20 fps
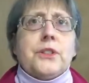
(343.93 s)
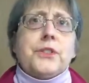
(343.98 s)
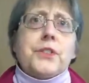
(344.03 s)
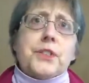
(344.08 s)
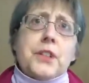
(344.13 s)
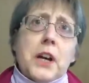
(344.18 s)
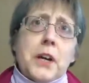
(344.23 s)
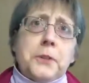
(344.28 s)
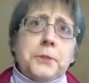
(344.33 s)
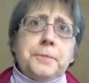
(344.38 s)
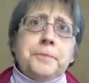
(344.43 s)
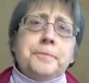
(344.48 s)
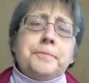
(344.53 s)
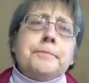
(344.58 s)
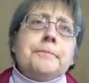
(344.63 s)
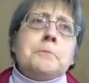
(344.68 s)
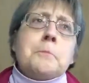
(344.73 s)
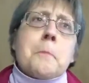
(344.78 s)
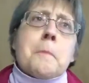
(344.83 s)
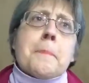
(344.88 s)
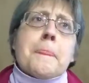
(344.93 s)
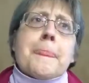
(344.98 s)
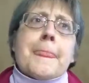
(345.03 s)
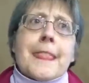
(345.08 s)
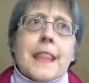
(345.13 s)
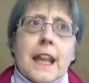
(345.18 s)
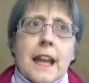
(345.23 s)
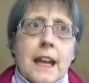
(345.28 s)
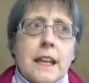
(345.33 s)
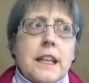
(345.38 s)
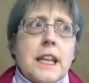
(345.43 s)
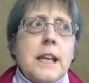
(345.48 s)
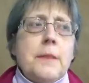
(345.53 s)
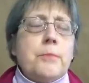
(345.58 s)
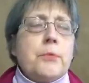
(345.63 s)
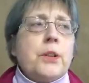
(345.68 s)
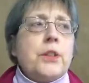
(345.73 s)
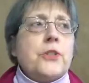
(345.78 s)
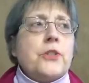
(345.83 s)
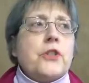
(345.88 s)
So I keep
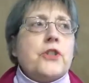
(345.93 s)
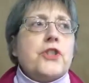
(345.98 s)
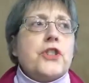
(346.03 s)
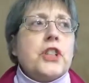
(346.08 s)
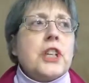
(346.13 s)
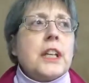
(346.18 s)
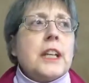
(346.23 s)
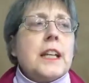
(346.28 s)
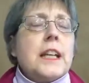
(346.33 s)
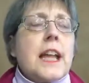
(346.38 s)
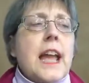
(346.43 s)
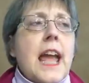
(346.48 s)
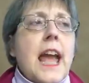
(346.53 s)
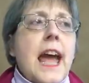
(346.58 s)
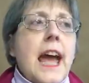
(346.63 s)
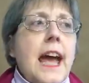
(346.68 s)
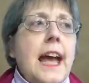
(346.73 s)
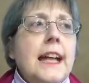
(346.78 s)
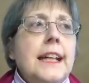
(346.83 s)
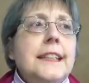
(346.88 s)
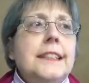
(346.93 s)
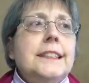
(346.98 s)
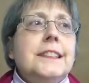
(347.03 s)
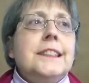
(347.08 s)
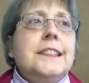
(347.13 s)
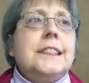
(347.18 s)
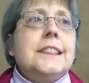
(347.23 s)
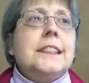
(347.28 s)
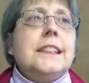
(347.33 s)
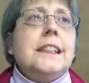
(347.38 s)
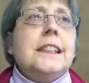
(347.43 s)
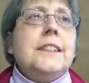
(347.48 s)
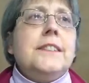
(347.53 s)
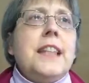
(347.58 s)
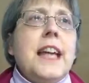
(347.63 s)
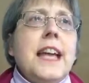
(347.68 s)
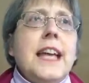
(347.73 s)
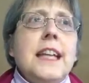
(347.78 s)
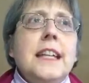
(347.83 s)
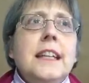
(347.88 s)
researching, and
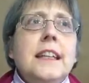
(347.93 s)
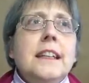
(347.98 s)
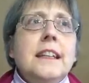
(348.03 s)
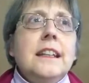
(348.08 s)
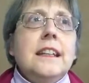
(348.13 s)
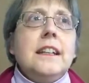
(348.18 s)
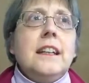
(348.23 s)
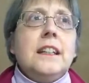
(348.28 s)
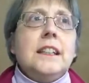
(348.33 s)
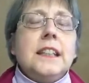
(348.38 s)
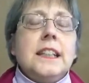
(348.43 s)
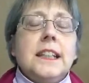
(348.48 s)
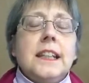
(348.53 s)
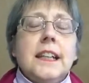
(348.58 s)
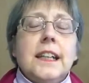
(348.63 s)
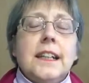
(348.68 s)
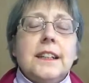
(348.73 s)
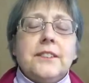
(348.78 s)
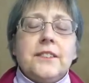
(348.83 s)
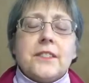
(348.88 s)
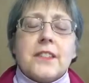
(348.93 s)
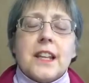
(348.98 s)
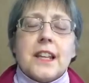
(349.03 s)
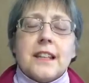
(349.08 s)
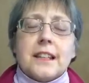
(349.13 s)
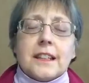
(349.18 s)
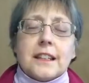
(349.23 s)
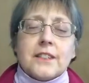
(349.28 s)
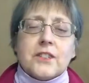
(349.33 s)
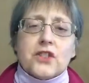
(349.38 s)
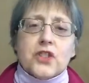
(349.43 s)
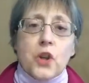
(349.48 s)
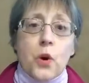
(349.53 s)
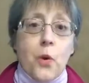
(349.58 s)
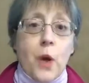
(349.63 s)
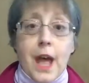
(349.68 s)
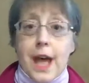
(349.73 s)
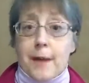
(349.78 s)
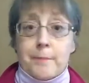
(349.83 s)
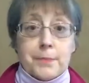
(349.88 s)
then it so
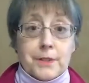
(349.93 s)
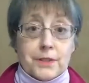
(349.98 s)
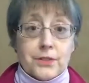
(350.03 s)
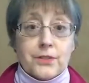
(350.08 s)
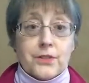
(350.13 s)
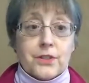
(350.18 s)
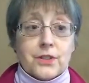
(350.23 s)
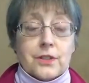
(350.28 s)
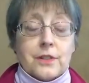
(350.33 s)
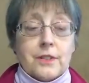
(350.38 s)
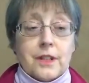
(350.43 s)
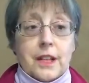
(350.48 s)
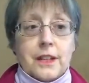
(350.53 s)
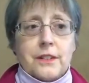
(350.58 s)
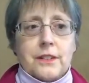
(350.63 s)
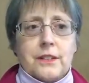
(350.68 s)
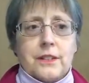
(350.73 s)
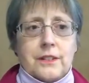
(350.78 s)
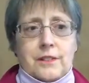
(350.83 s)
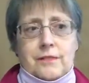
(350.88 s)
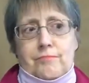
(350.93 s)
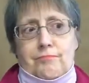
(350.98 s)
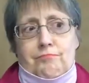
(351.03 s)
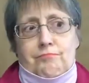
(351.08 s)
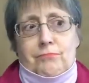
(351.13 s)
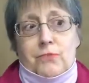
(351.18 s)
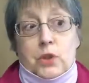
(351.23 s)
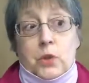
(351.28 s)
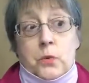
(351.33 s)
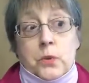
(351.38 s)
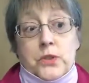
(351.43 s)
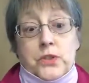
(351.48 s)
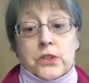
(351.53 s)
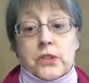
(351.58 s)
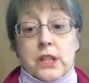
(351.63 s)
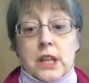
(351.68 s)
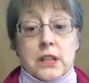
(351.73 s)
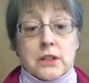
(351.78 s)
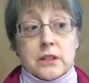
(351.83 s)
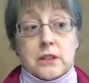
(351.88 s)
happens,
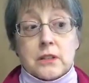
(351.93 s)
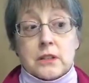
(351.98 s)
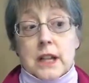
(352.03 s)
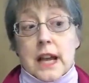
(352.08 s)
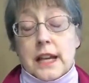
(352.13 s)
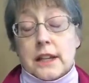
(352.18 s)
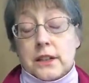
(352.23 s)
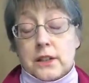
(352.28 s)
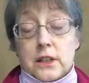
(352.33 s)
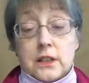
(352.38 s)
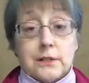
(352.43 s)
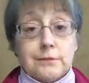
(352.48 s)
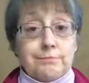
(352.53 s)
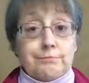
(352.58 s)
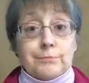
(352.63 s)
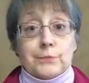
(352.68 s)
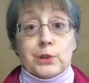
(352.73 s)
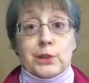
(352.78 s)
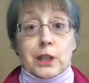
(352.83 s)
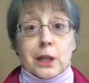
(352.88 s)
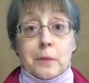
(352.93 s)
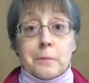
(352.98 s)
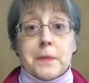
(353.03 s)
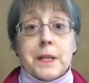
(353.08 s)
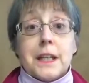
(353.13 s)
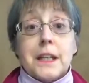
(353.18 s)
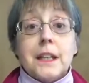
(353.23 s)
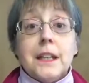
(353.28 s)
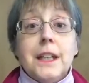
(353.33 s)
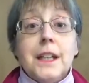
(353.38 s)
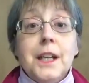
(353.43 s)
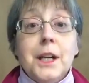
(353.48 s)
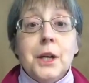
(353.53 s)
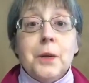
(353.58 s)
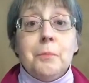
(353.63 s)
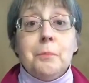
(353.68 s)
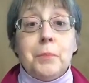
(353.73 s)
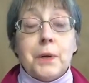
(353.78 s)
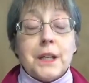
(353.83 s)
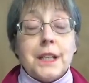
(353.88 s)
coincidental, I don't know, you tell me,
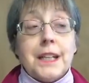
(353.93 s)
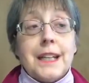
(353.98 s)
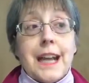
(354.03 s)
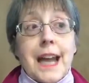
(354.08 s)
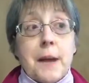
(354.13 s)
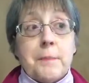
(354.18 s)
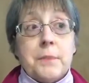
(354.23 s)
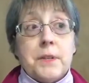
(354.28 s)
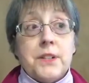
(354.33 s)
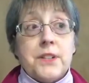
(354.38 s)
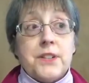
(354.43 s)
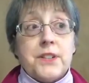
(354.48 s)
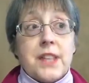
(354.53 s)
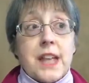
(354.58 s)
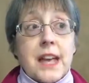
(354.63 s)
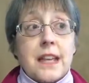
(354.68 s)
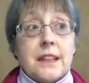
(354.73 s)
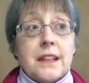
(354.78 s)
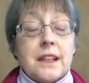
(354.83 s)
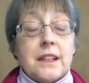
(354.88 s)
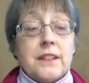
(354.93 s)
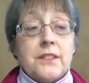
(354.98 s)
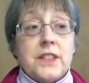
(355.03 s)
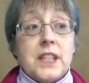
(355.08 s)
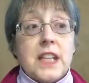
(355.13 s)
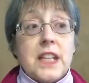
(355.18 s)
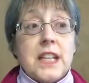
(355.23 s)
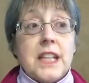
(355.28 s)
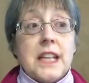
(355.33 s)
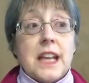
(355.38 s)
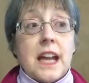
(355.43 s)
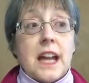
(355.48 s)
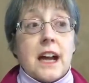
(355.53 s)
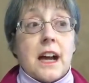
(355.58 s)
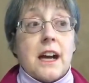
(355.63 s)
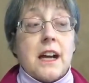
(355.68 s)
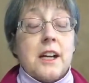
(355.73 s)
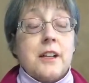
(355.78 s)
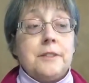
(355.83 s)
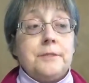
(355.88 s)
but it happens that the
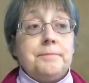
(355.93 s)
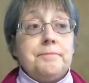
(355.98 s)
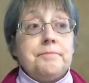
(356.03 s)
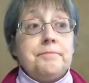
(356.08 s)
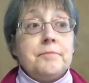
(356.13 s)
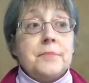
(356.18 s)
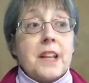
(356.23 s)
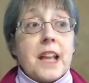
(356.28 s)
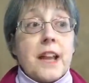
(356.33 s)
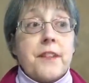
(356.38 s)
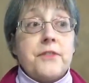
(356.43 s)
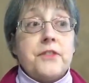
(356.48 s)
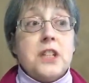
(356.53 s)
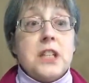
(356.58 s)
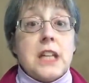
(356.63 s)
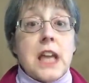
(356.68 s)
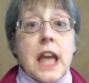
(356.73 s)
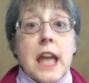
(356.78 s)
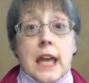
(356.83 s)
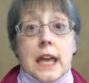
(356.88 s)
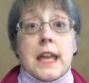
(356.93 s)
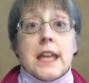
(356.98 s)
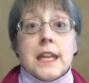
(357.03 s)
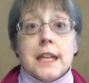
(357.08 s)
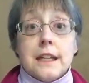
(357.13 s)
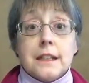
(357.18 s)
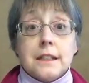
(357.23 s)
FDA,